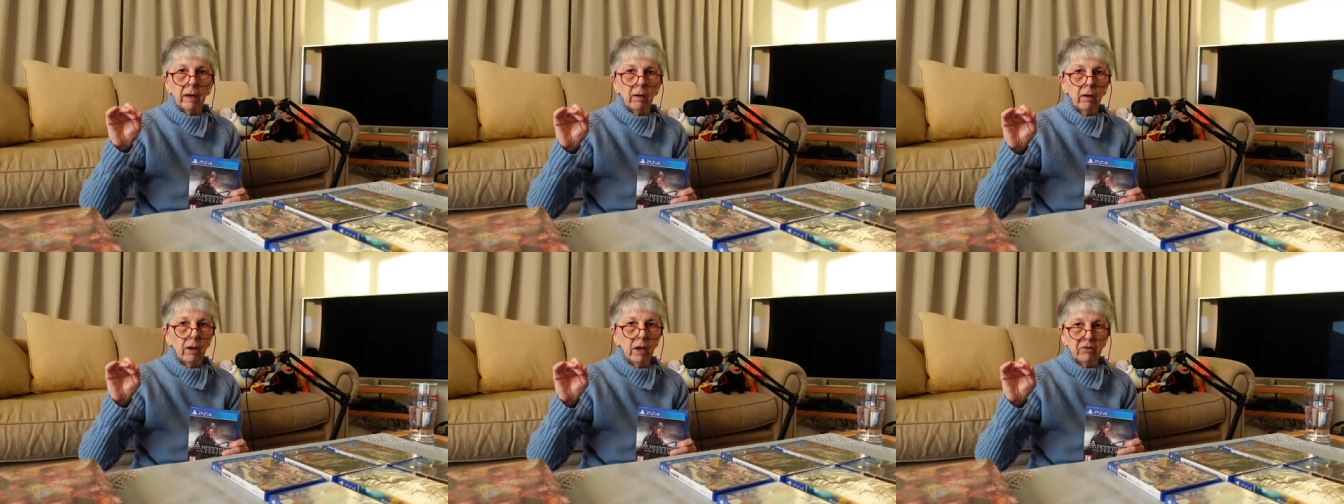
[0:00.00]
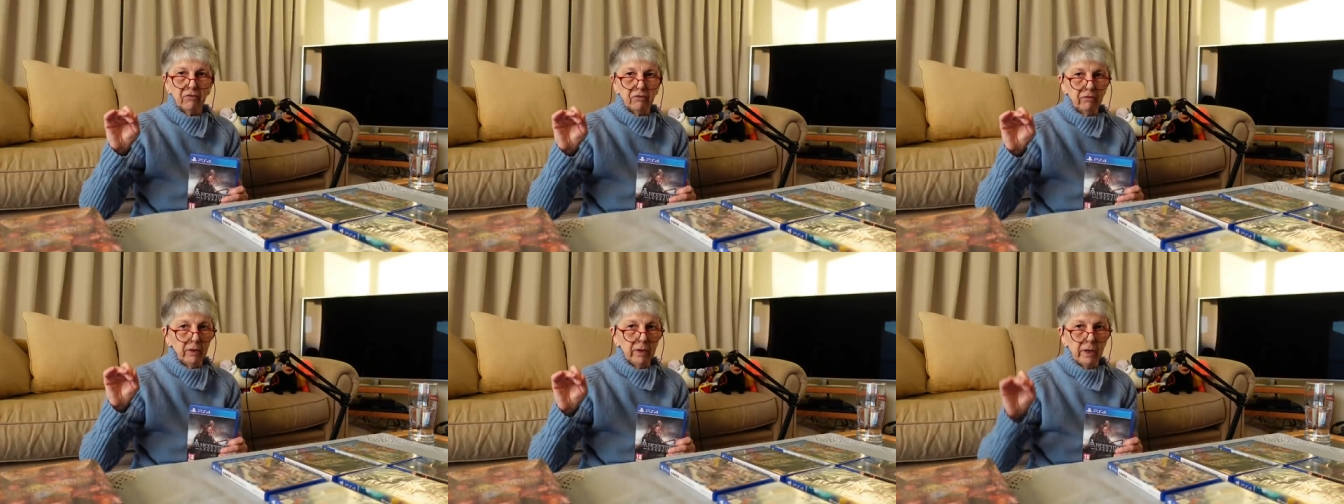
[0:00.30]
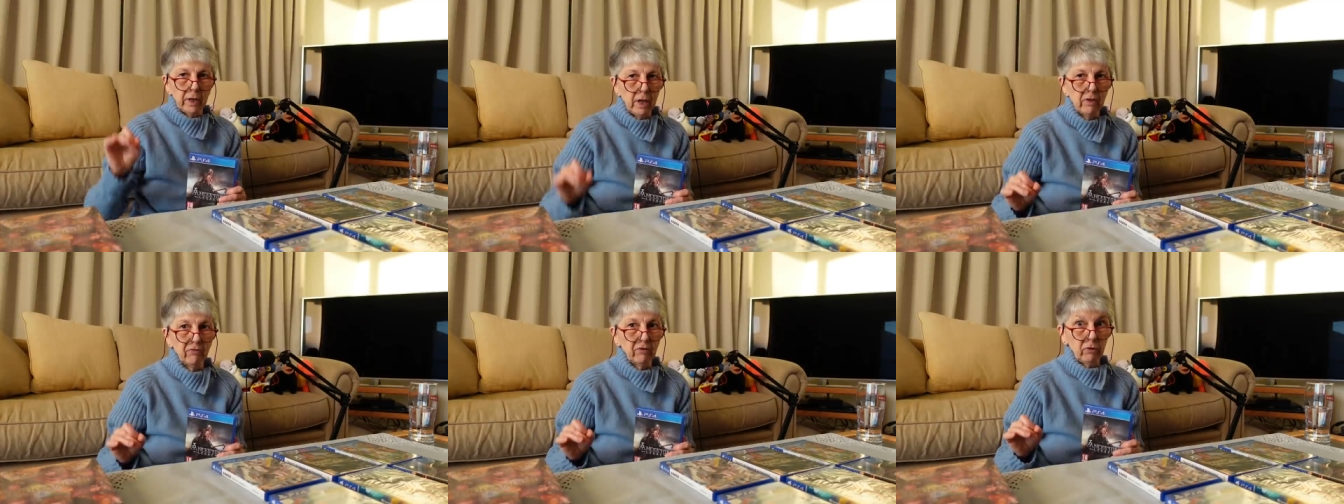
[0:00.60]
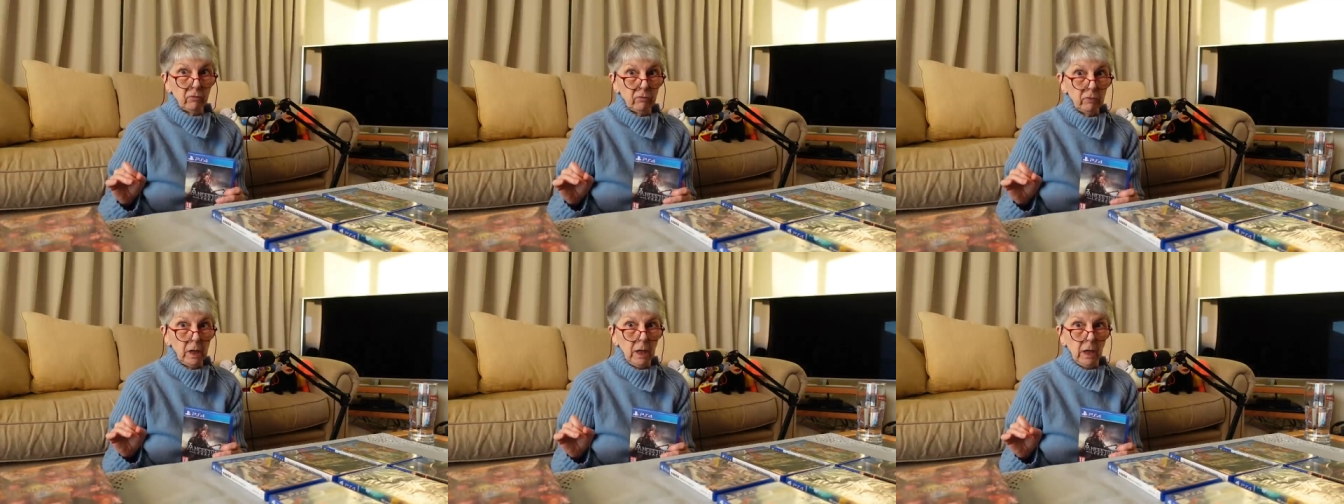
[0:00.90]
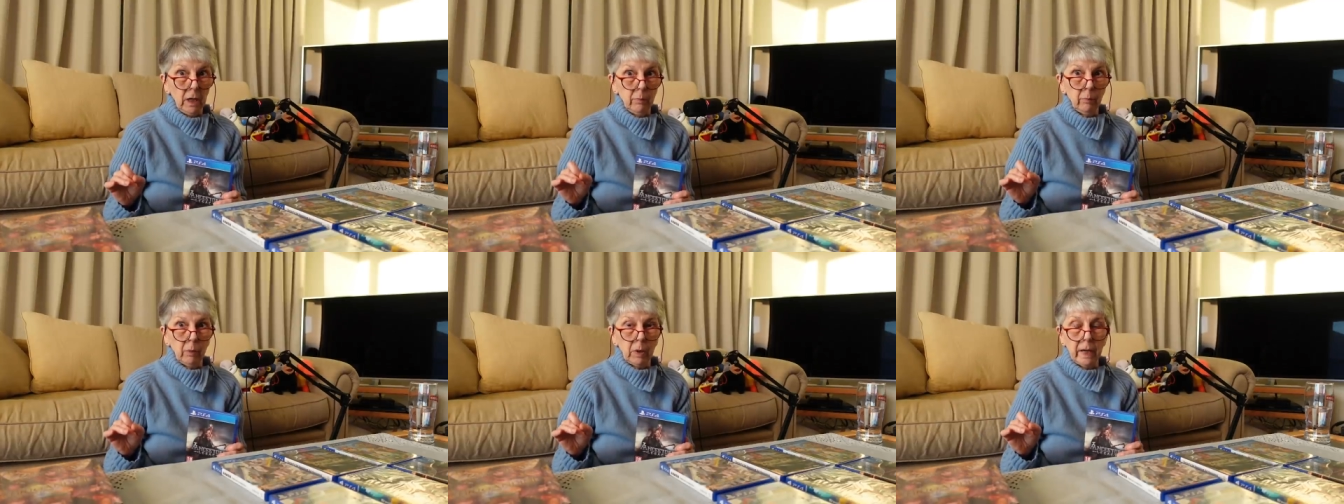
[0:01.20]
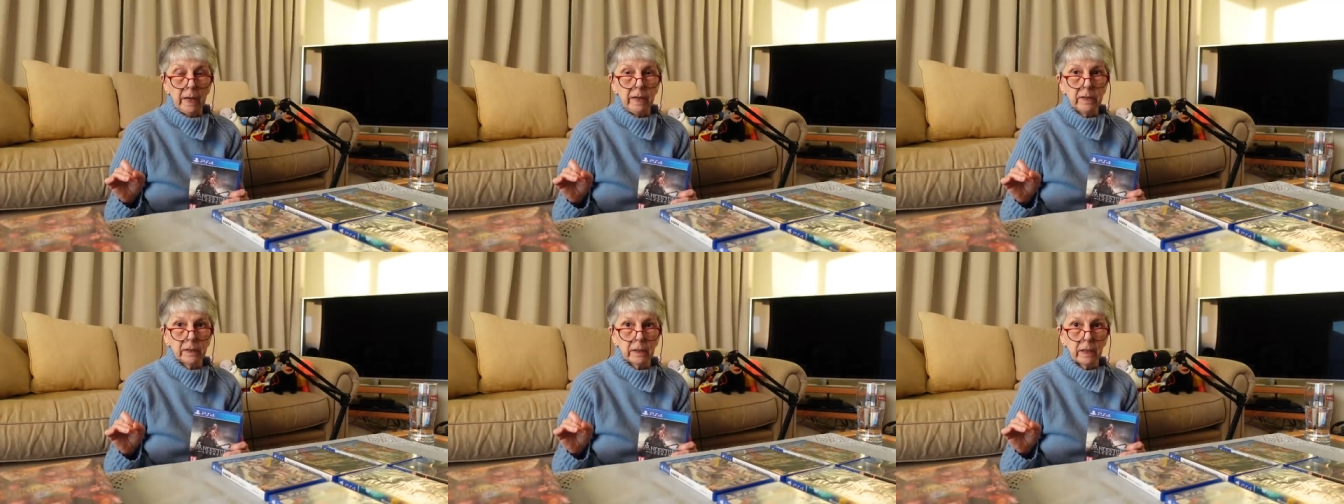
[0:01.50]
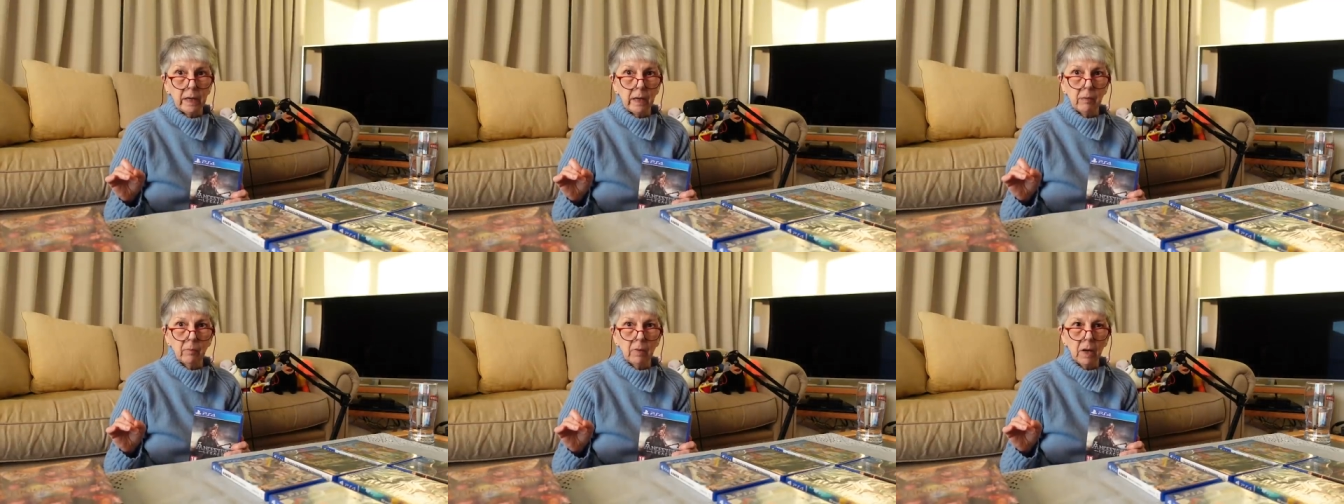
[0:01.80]
I've never really played a
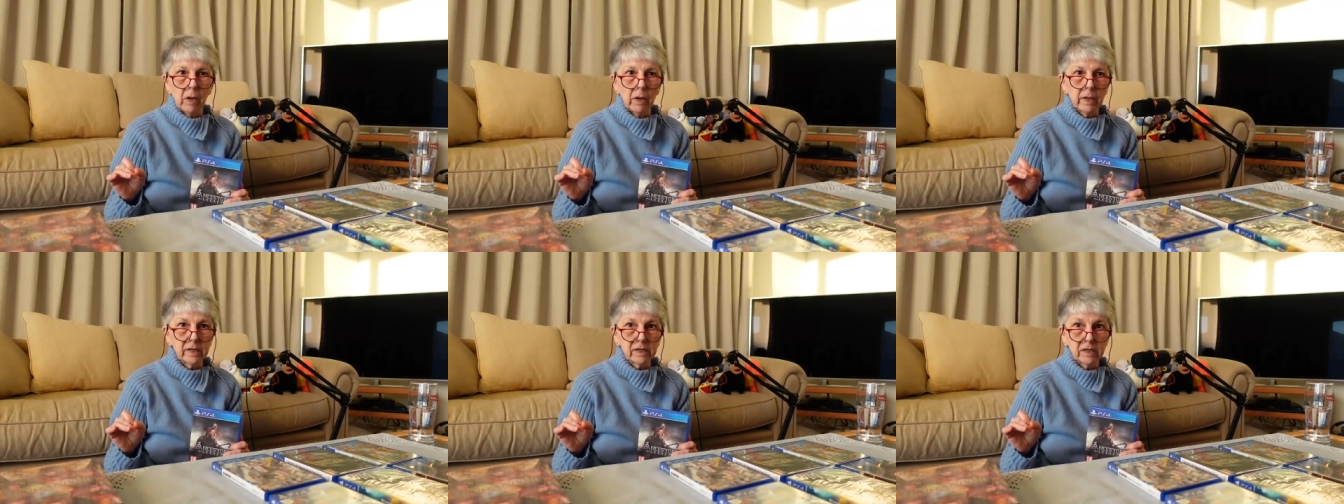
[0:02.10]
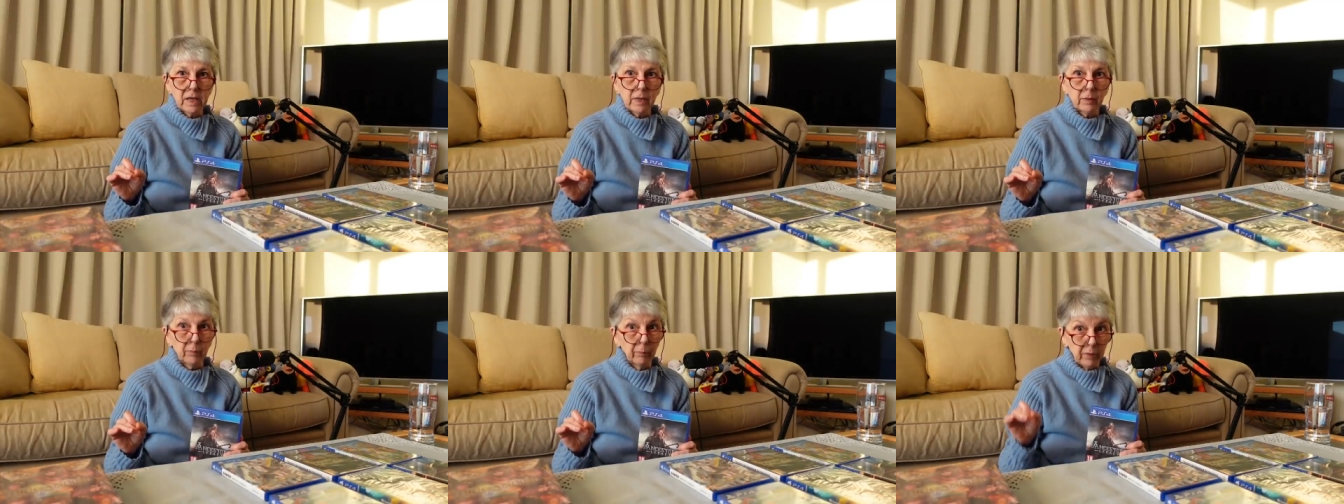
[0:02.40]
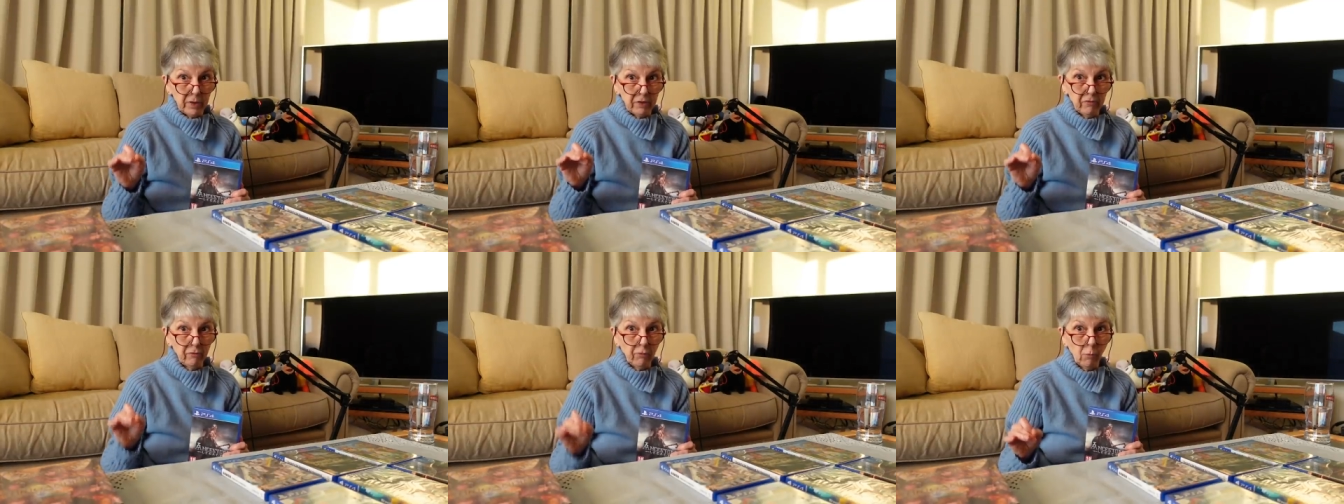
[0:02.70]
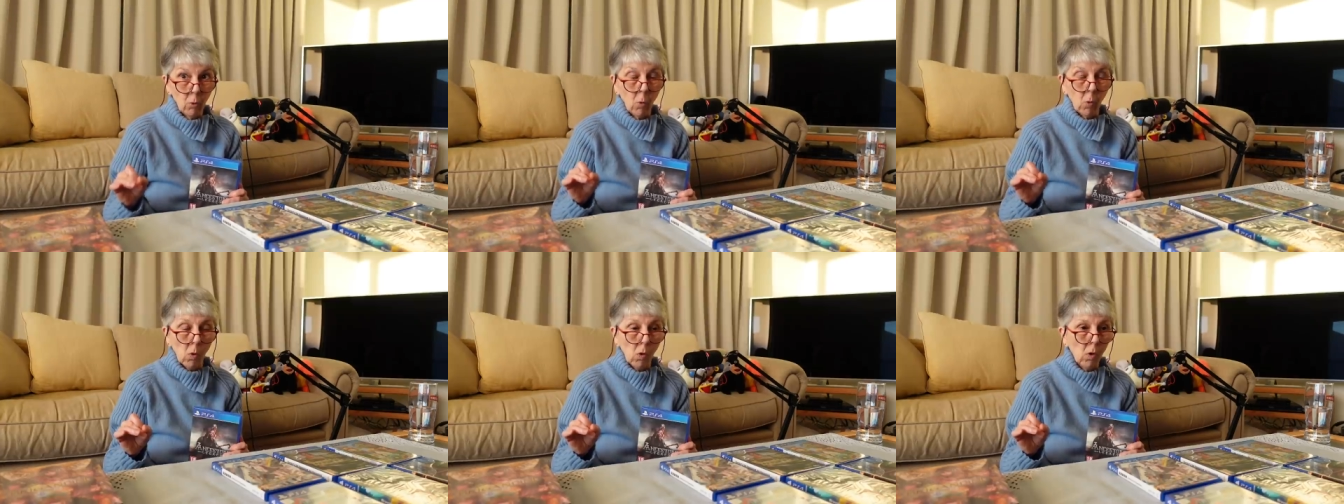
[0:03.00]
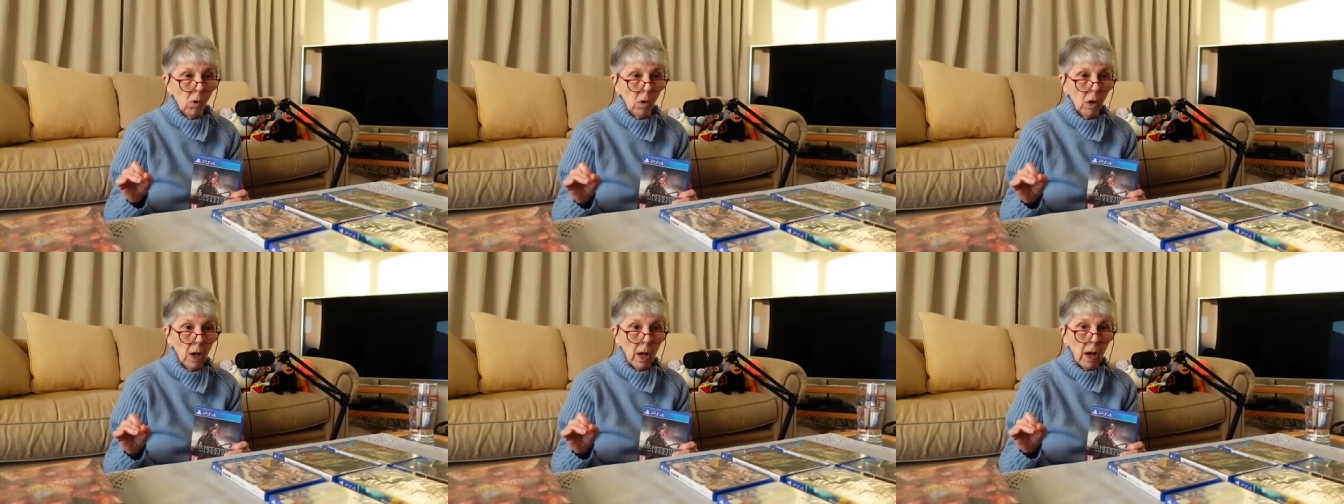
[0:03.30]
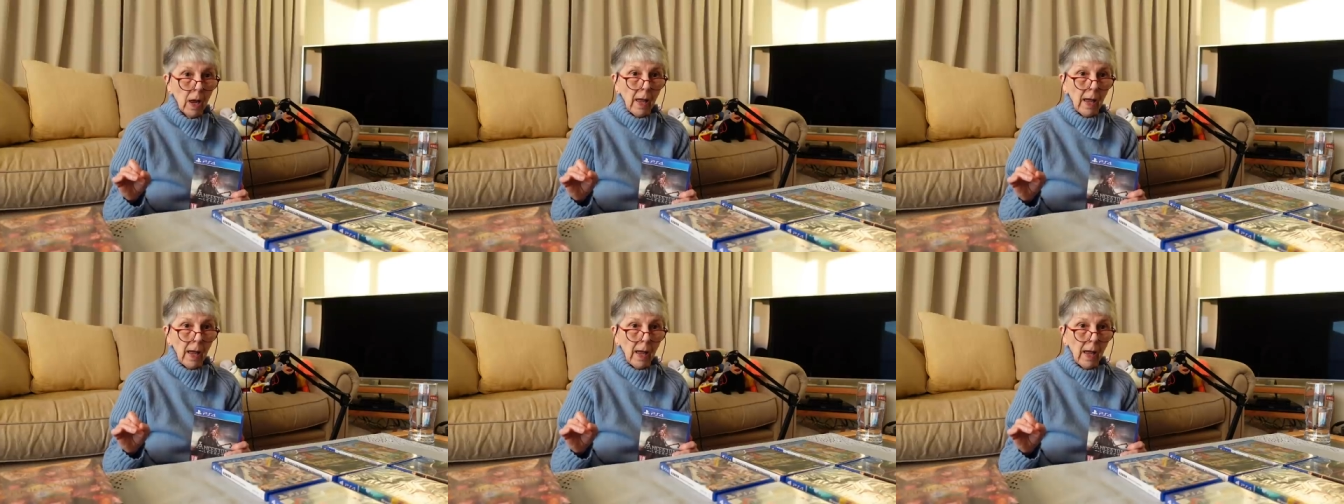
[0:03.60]
game like that before.